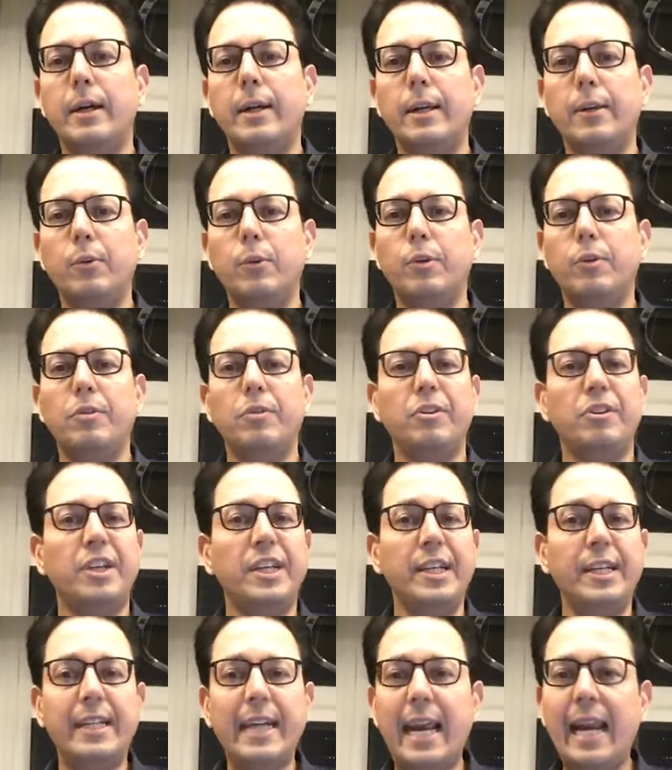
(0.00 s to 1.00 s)
he would
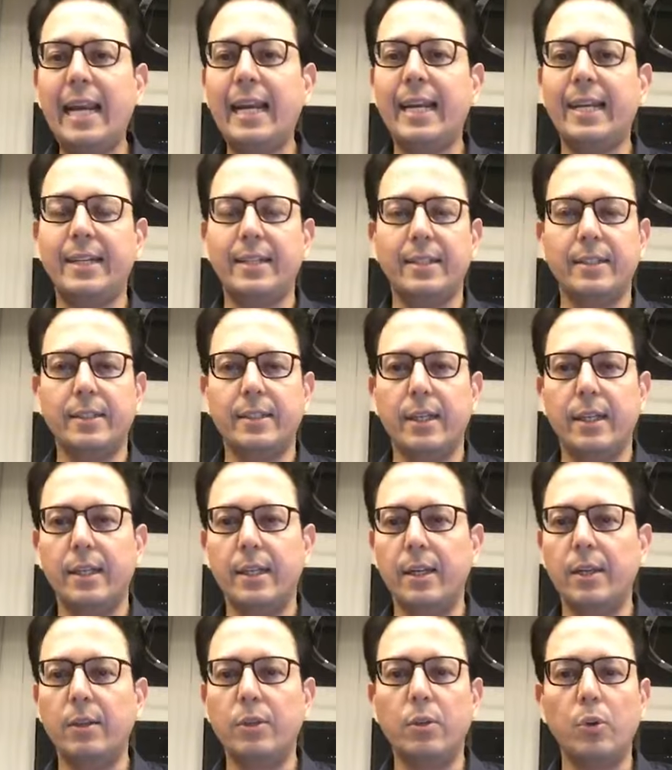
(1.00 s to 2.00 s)
detail letters and
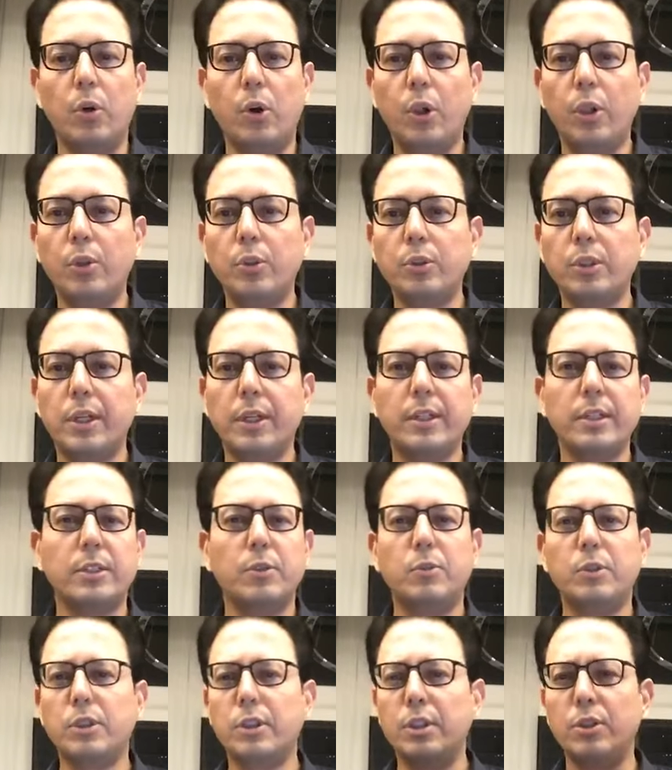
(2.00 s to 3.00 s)
in all those letters he
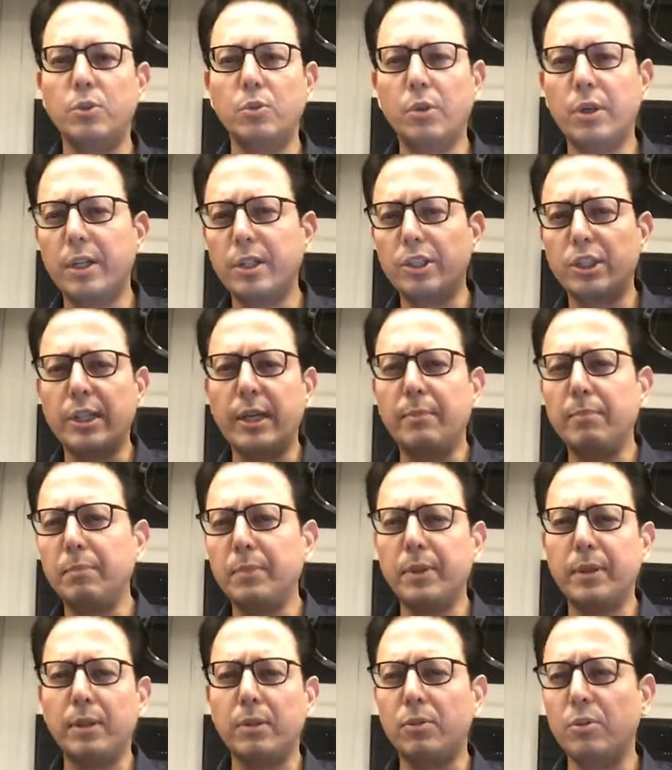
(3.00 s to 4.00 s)
would say you are a
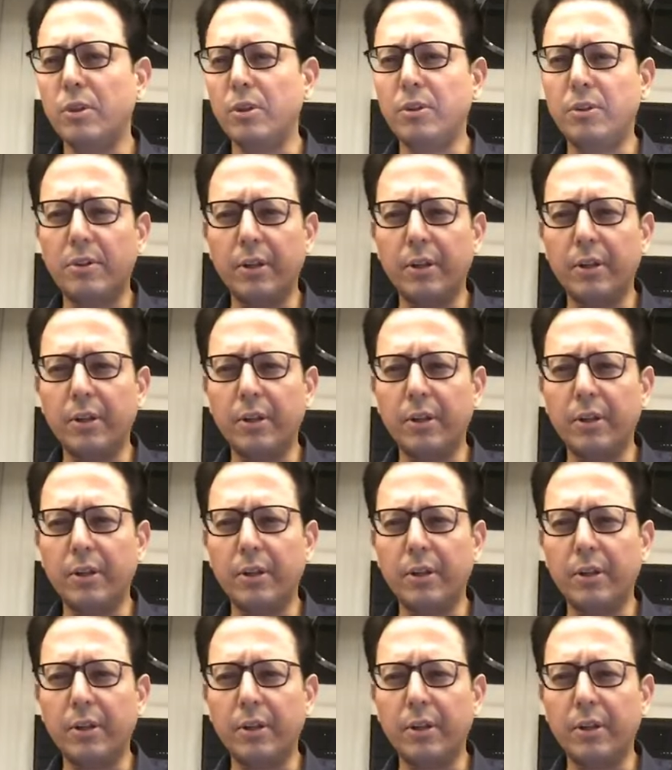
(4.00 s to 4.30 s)
champion you're